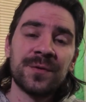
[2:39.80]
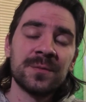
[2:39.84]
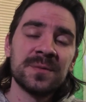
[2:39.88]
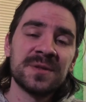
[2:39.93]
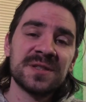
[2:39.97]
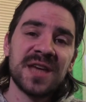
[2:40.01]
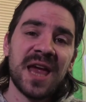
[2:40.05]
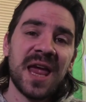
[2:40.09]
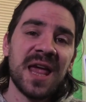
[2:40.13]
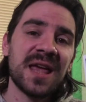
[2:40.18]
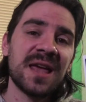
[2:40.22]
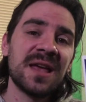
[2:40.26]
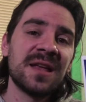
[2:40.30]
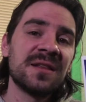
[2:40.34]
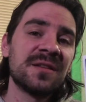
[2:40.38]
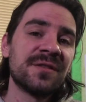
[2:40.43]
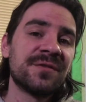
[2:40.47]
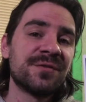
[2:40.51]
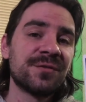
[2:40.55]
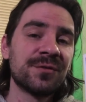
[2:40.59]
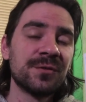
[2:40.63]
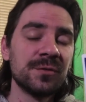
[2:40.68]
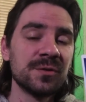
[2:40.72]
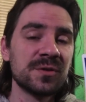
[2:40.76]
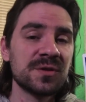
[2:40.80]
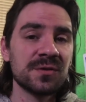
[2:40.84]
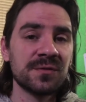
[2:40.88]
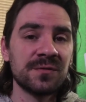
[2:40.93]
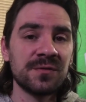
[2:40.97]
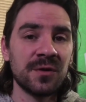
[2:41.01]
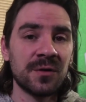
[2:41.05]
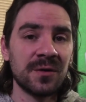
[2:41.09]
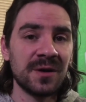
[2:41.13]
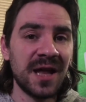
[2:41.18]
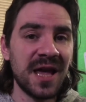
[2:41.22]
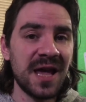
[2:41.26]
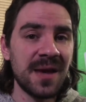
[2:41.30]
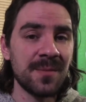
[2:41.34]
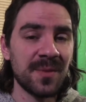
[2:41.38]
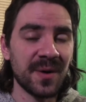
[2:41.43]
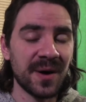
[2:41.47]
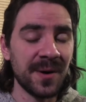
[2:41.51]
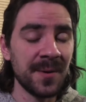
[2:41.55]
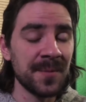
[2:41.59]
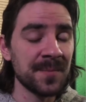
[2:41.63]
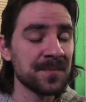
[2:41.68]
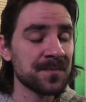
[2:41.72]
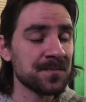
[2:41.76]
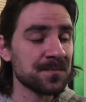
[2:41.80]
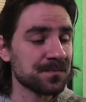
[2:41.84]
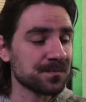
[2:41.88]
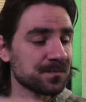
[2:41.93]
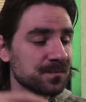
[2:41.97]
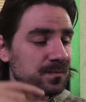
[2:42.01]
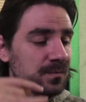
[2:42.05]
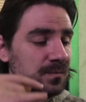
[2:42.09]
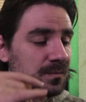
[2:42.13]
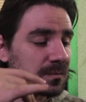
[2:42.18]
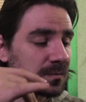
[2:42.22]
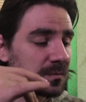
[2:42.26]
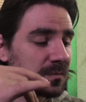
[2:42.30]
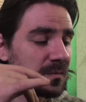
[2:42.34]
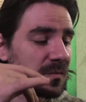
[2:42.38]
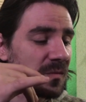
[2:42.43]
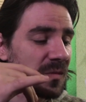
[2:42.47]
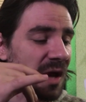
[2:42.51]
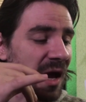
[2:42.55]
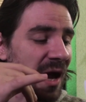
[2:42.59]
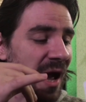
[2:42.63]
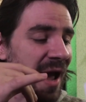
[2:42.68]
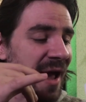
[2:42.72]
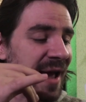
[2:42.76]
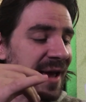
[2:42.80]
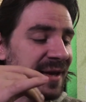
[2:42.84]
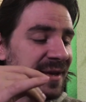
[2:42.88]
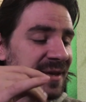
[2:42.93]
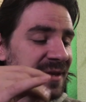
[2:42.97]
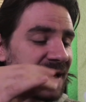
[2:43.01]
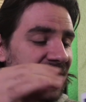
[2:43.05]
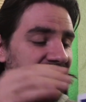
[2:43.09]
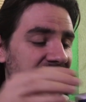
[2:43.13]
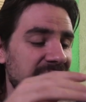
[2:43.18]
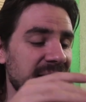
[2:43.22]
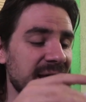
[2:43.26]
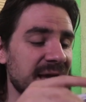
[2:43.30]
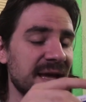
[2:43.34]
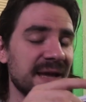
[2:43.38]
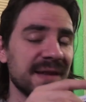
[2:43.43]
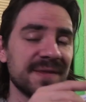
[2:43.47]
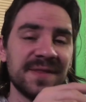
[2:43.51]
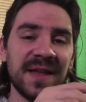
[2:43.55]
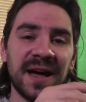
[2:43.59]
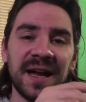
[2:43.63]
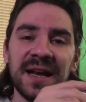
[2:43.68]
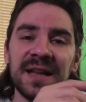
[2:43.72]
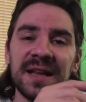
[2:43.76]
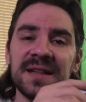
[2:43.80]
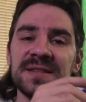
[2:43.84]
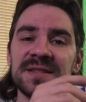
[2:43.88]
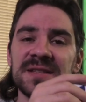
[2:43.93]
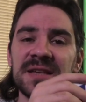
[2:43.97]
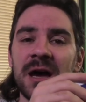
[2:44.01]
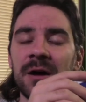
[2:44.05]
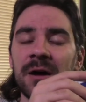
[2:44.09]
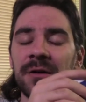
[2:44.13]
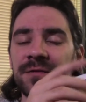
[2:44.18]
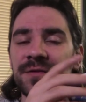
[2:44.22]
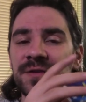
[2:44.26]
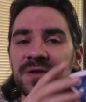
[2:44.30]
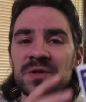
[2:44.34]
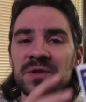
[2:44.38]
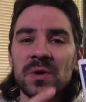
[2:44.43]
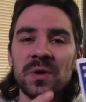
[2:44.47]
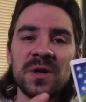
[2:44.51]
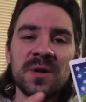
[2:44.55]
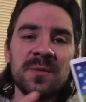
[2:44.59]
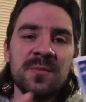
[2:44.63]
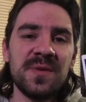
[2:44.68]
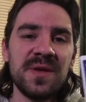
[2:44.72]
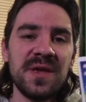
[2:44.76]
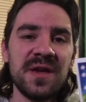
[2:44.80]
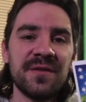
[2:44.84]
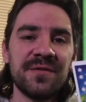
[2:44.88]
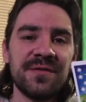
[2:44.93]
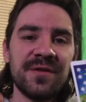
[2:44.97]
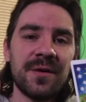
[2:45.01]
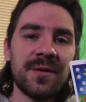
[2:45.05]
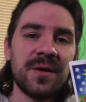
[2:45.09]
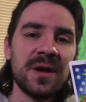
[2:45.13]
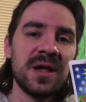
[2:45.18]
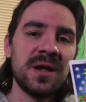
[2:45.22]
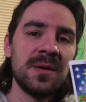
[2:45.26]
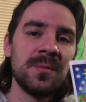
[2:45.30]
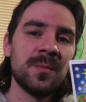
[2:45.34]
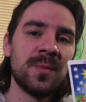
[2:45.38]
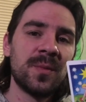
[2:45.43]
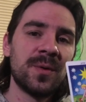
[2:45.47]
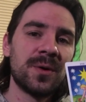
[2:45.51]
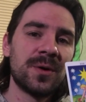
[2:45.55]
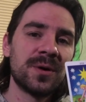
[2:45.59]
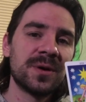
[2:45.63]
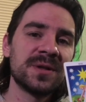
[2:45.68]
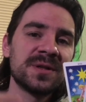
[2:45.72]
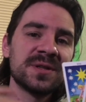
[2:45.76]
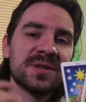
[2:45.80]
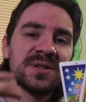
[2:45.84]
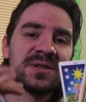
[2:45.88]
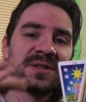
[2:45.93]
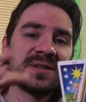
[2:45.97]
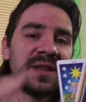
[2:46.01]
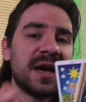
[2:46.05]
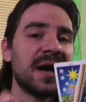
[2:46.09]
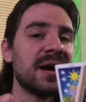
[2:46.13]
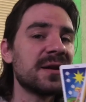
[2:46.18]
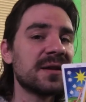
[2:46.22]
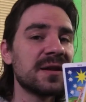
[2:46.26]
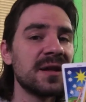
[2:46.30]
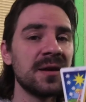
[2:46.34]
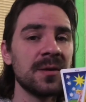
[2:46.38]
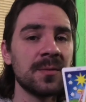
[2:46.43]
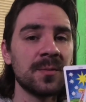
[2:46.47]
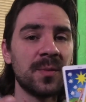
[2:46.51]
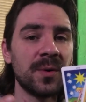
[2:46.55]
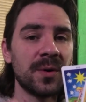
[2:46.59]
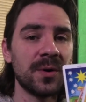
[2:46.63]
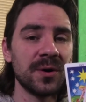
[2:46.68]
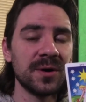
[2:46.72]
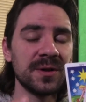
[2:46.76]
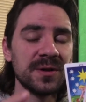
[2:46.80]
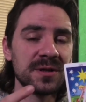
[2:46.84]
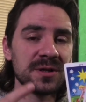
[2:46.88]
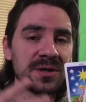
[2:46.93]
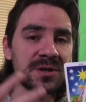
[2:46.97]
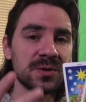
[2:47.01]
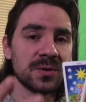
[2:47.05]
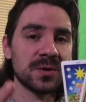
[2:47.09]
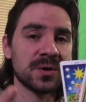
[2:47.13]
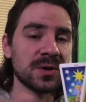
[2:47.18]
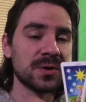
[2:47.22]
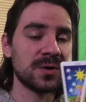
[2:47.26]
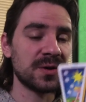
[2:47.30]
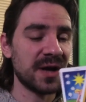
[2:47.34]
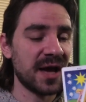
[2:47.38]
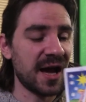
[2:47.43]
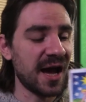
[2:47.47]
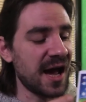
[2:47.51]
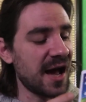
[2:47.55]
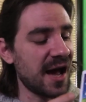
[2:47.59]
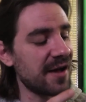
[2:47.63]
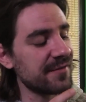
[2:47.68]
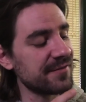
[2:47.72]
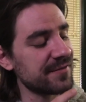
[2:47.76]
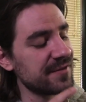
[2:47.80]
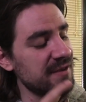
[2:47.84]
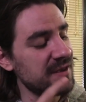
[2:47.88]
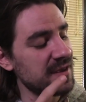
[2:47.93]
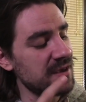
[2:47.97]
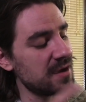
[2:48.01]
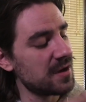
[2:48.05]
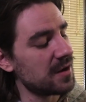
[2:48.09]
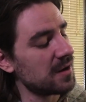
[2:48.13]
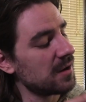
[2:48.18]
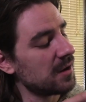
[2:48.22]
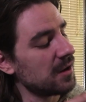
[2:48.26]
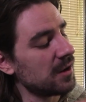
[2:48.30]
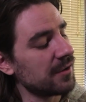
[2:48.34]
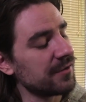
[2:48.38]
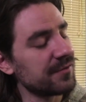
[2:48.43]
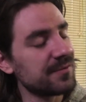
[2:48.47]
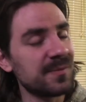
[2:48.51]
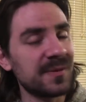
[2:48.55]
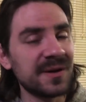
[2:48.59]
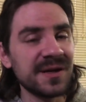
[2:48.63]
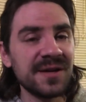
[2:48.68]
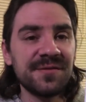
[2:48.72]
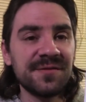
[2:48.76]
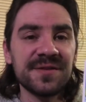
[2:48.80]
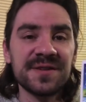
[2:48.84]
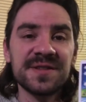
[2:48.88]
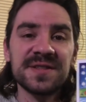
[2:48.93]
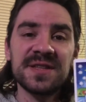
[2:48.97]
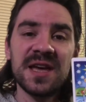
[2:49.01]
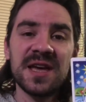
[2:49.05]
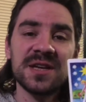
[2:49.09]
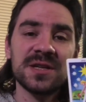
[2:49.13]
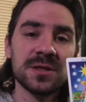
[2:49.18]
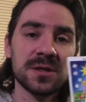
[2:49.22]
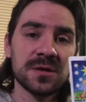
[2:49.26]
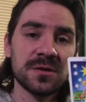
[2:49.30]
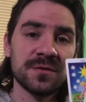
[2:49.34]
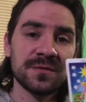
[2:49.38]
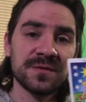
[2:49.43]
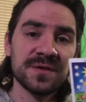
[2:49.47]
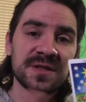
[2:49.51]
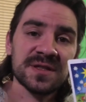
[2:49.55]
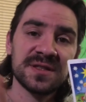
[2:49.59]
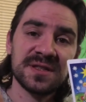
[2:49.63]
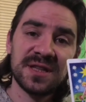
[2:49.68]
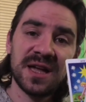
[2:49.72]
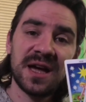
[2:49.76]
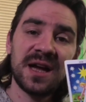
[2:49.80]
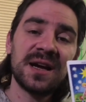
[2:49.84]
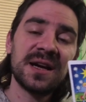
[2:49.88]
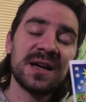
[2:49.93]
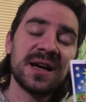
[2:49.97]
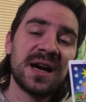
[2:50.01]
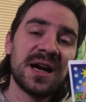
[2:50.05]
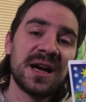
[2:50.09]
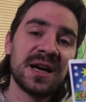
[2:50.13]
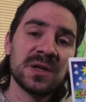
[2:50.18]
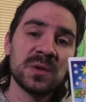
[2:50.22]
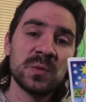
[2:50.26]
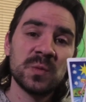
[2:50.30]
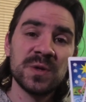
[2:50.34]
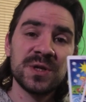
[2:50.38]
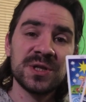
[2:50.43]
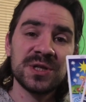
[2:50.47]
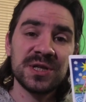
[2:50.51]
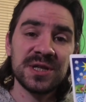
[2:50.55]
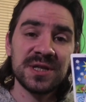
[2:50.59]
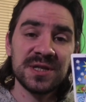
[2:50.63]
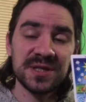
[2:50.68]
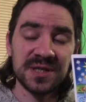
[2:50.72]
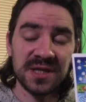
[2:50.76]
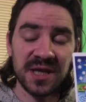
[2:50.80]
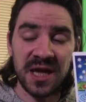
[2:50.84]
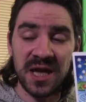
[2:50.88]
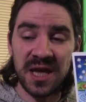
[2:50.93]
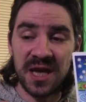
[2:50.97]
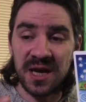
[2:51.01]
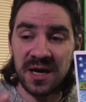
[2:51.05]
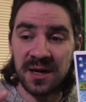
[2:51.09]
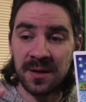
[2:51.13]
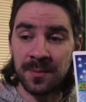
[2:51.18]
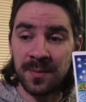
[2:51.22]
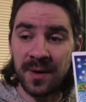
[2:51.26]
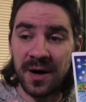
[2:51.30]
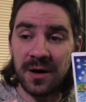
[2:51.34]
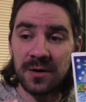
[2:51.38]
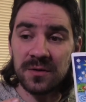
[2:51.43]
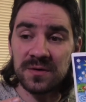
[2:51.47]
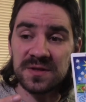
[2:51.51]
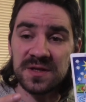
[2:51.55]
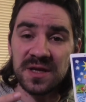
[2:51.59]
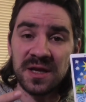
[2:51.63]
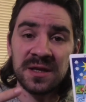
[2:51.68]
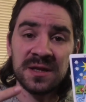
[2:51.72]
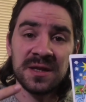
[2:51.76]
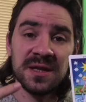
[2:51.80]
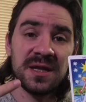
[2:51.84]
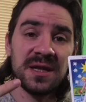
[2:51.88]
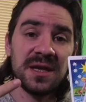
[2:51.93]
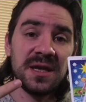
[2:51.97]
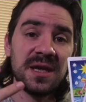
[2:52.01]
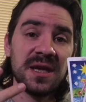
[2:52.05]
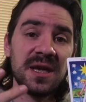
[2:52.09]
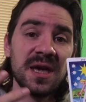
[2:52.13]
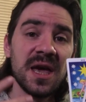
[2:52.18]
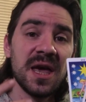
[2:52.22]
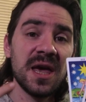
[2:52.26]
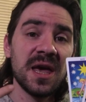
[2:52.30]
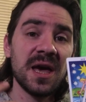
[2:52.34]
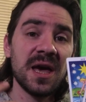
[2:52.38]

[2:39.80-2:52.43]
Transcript: taking the fruits of your labor. And that itself is going to be a very important starting point that you're going to have here of manifestation of the Star card, which is about the